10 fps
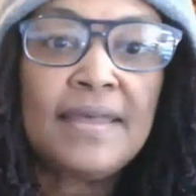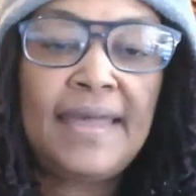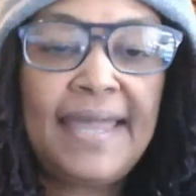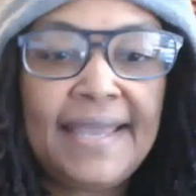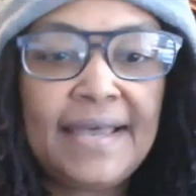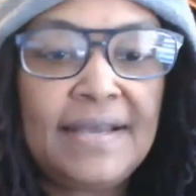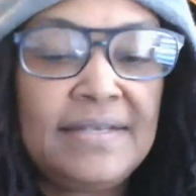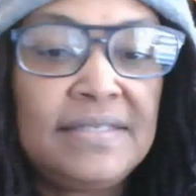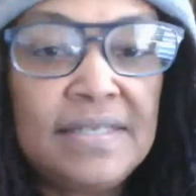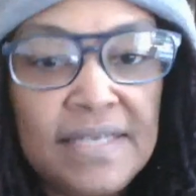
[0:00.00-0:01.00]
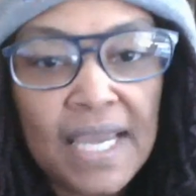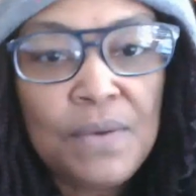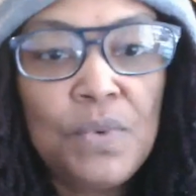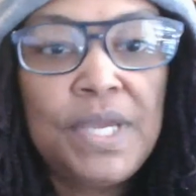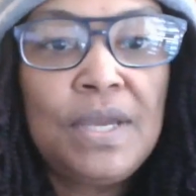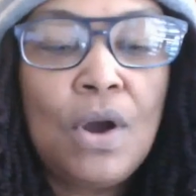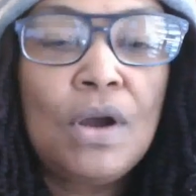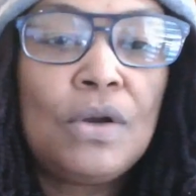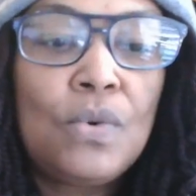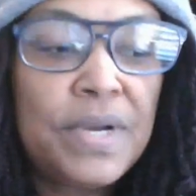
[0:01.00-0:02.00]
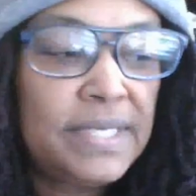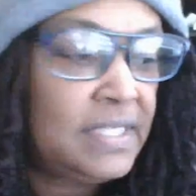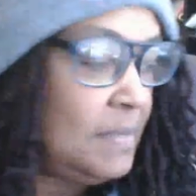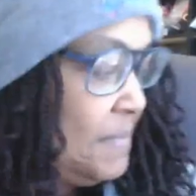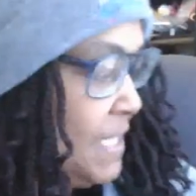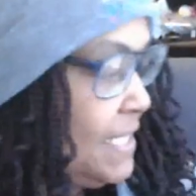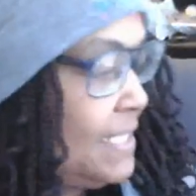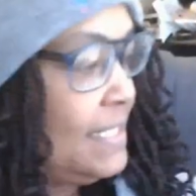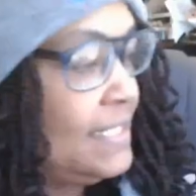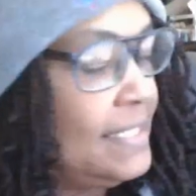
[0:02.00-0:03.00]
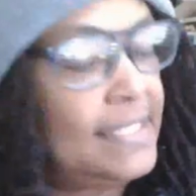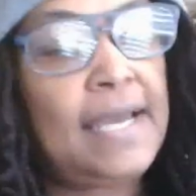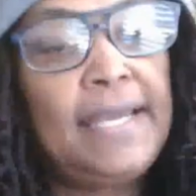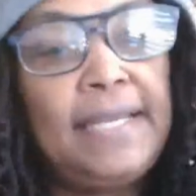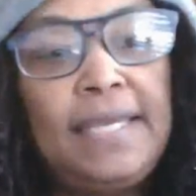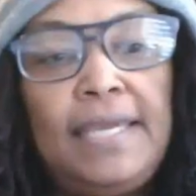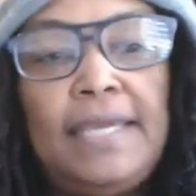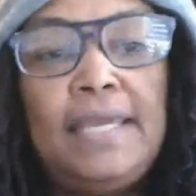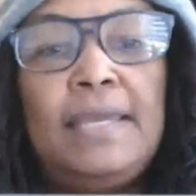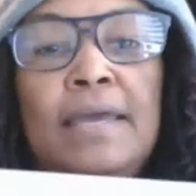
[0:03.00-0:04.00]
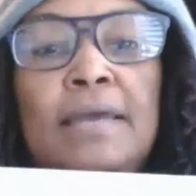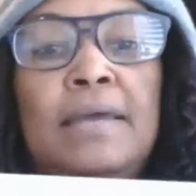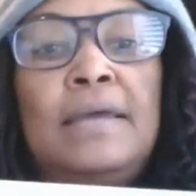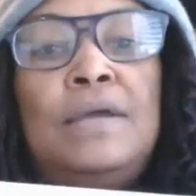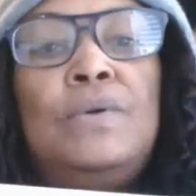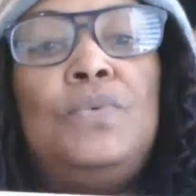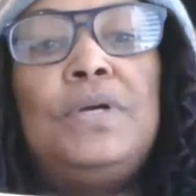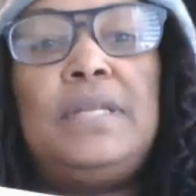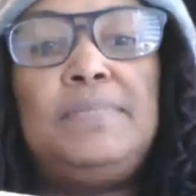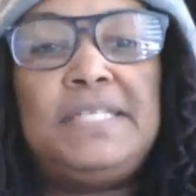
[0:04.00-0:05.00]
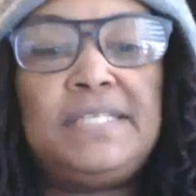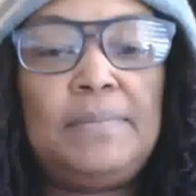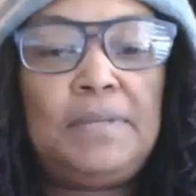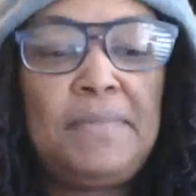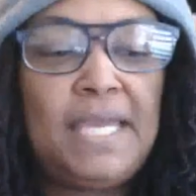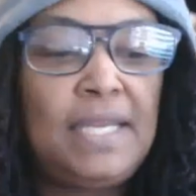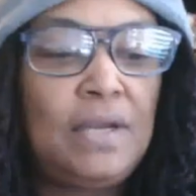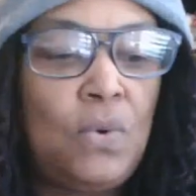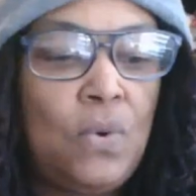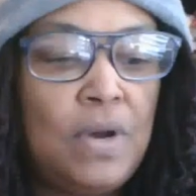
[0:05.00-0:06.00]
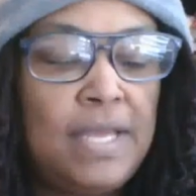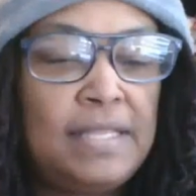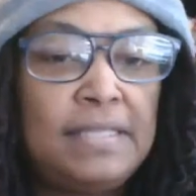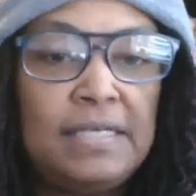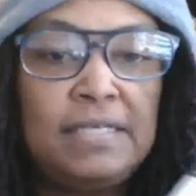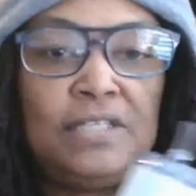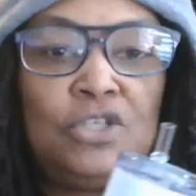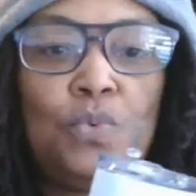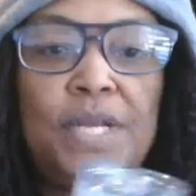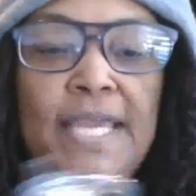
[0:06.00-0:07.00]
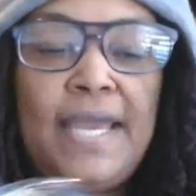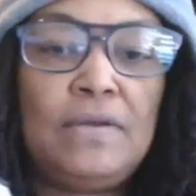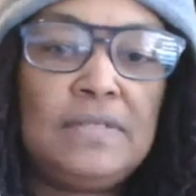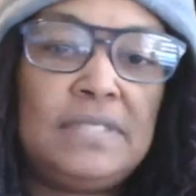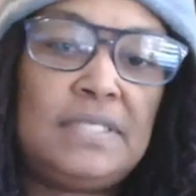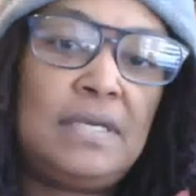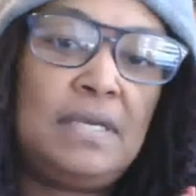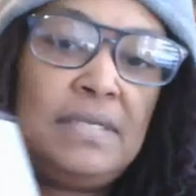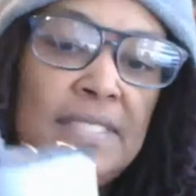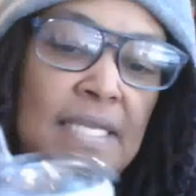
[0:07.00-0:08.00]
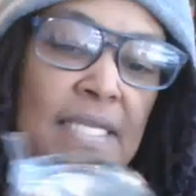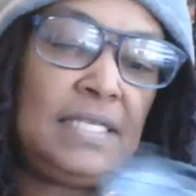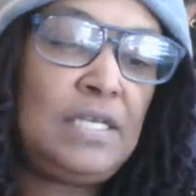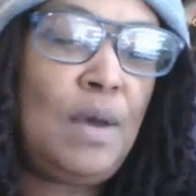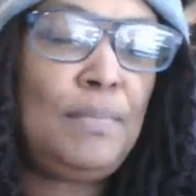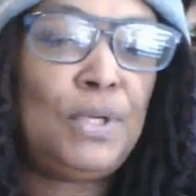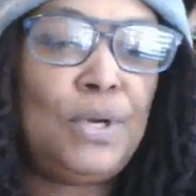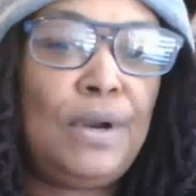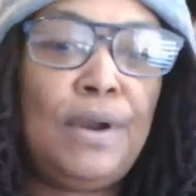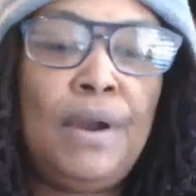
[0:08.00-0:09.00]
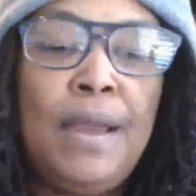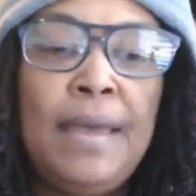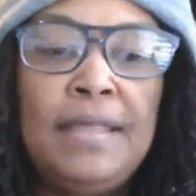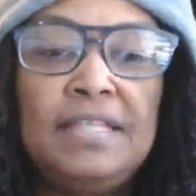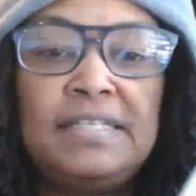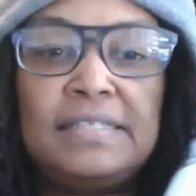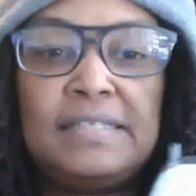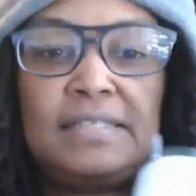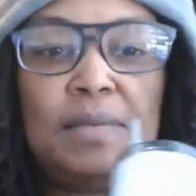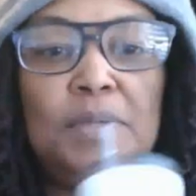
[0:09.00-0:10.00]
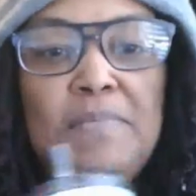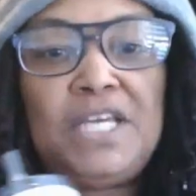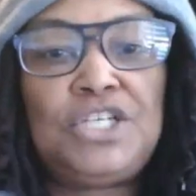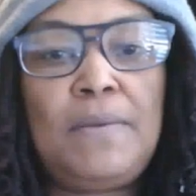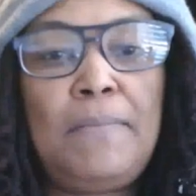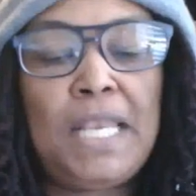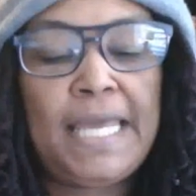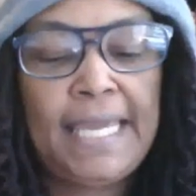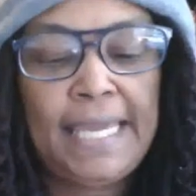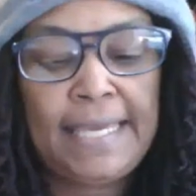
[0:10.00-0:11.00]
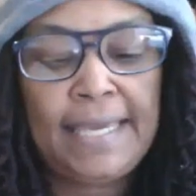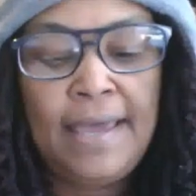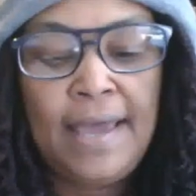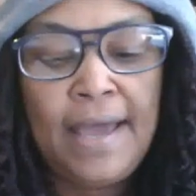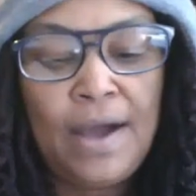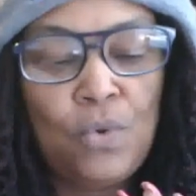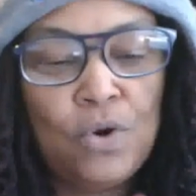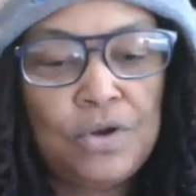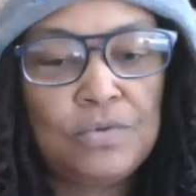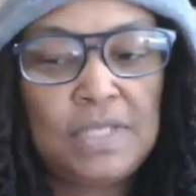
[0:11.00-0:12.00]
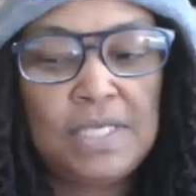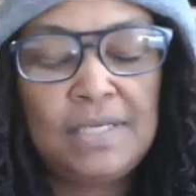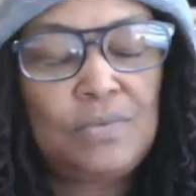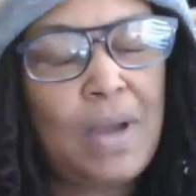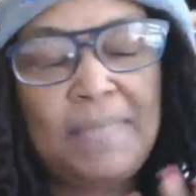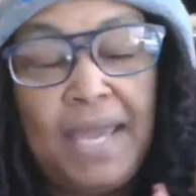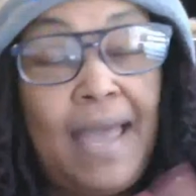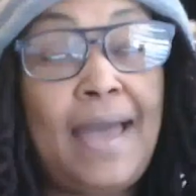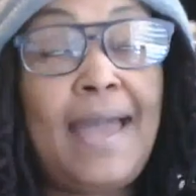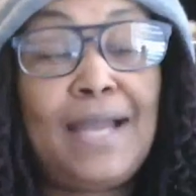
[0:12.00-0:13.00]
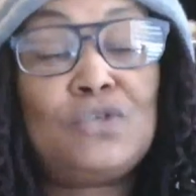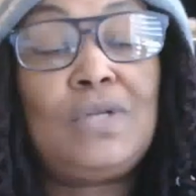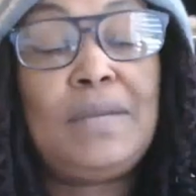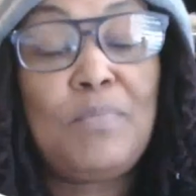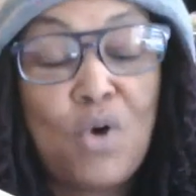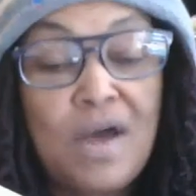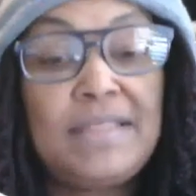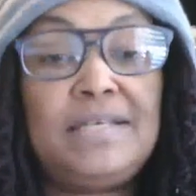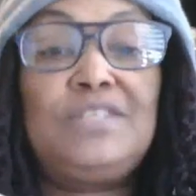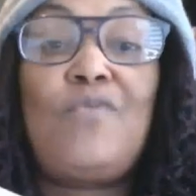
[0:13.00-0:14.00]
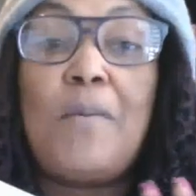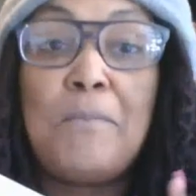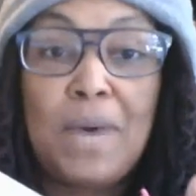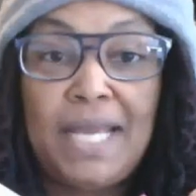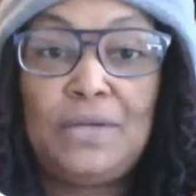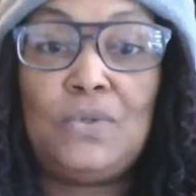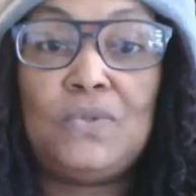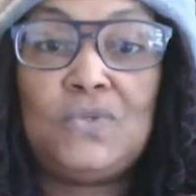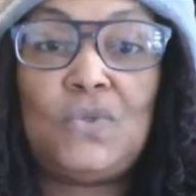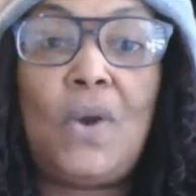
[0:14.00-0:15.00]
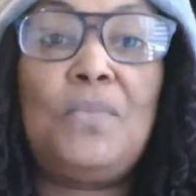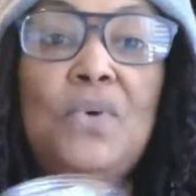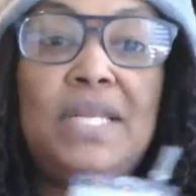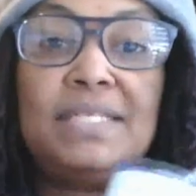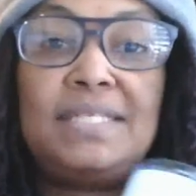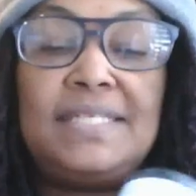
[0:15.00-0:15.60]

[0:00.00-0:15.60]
Hey guys, today we are going to be designing, we're going to be sublimating on this 20 ounce skinny tumbler. This is a sublimation blank. I ordered it, I mean, I actually bought this from Michaels. So I wanted to